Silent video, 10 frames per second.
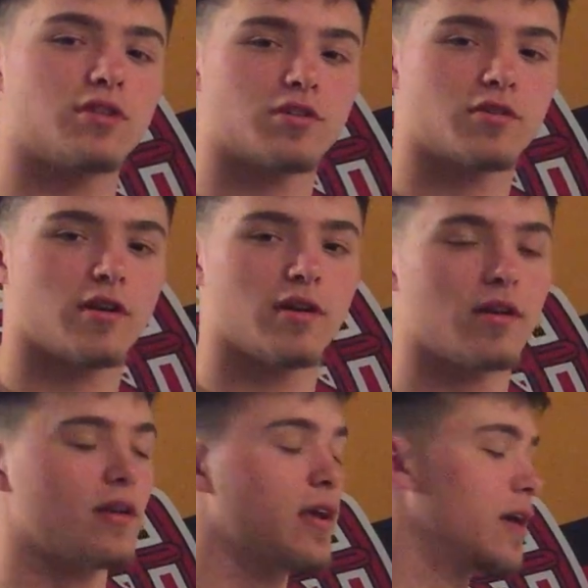shares
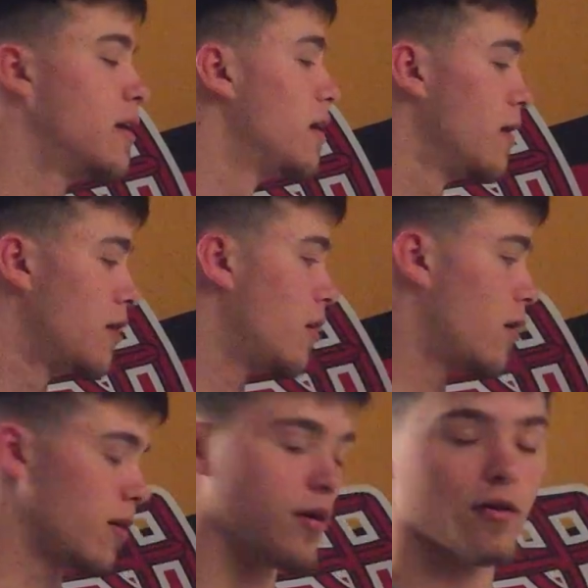traded a day,
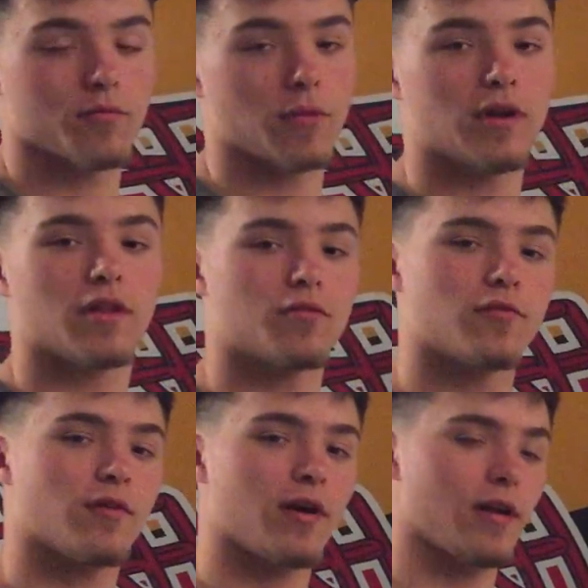Monday
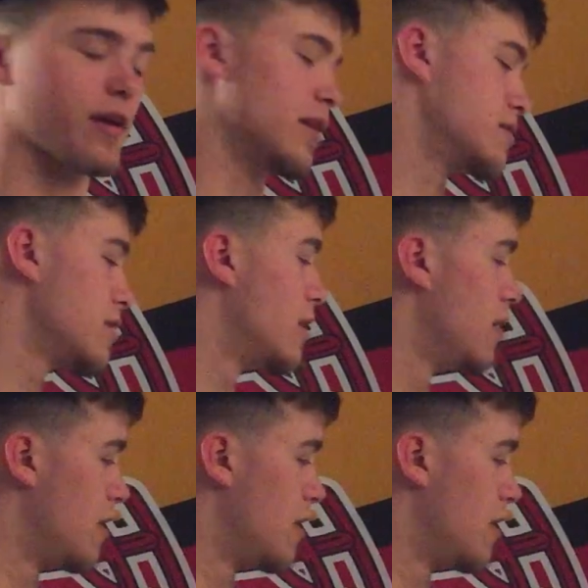through Friday, guys.